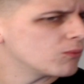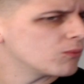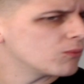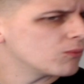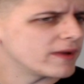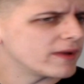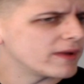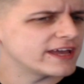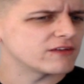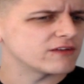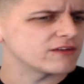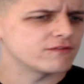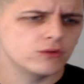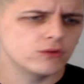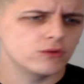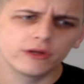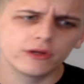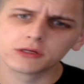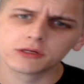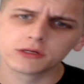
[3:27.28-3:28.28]
man, a
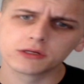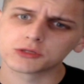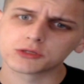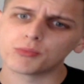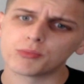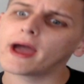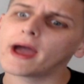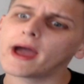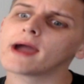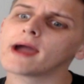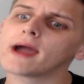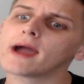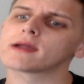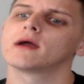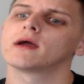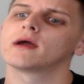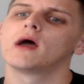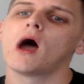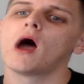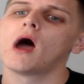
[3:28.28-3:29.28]
few years back,
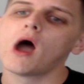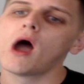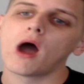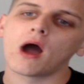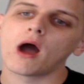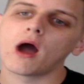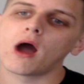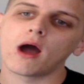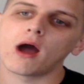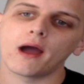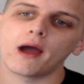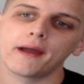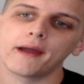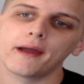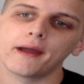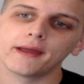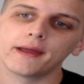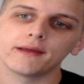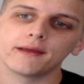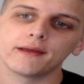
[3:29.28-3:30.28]

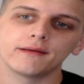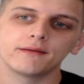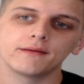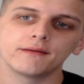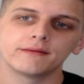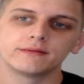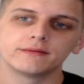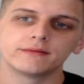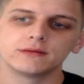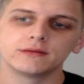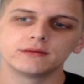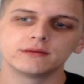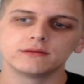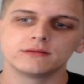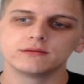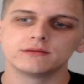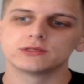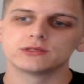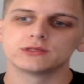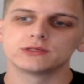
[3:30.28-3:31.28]
I
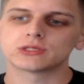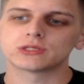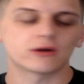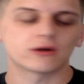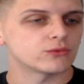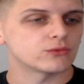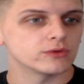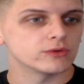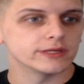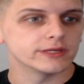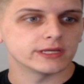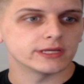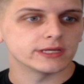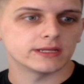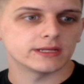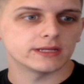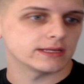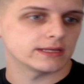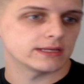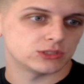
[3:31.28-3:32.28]
started really
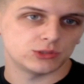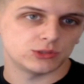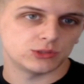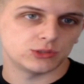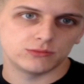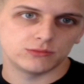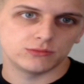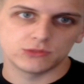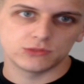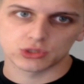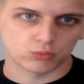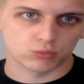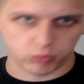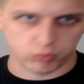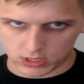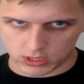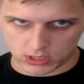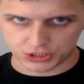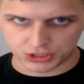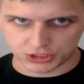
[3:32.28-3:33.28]
getting into just
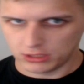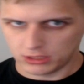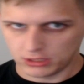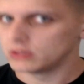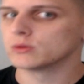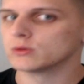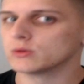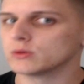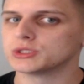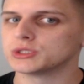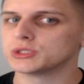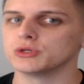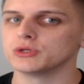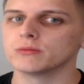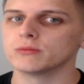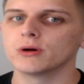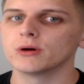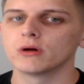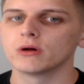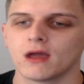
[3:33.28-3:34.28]
watching YouTube.
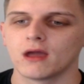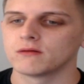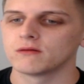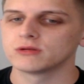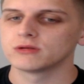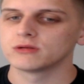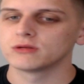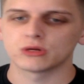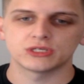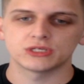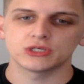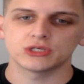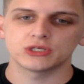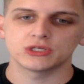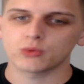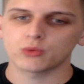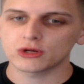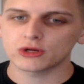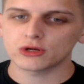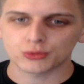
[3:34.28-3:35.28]
We'd always
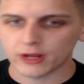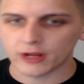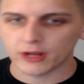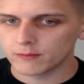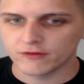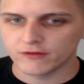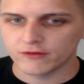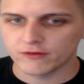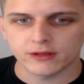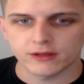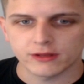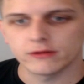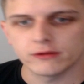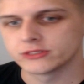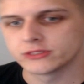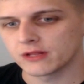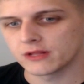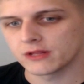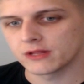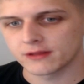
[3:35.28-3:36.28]
just watch random
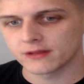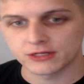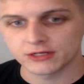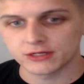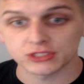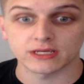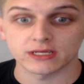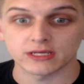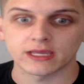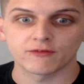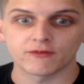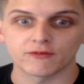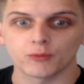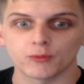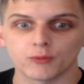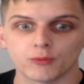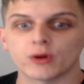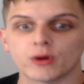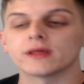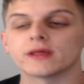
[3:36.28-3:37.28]
videos on there, just like
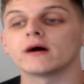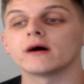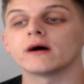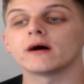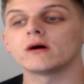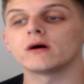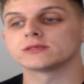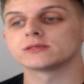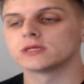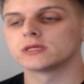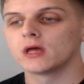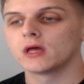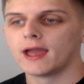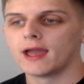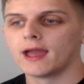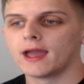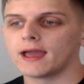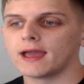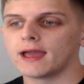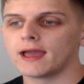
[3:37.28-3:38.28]
everybody else,
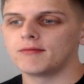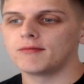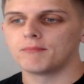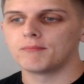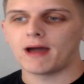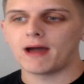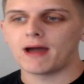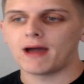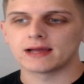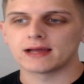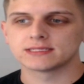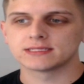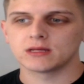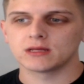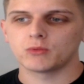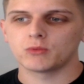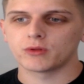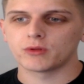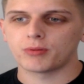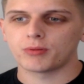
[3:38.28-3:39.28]
and I
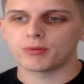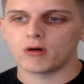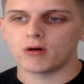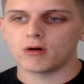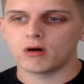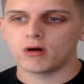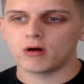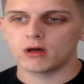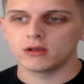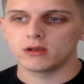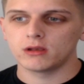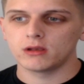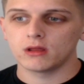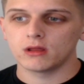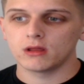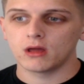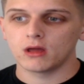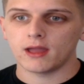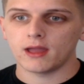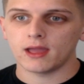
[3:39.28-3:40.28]
stumbled upon
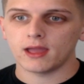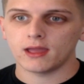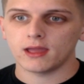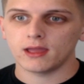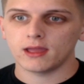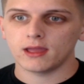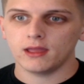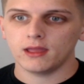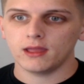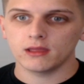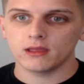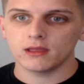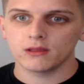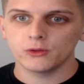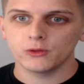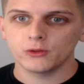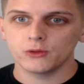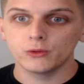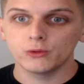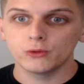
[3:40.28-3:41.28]
a
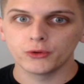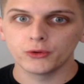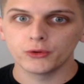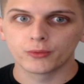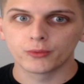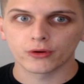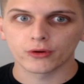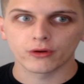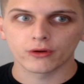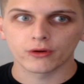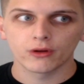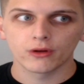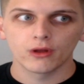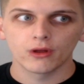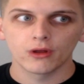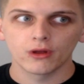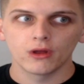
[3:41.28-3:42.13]
YouTuber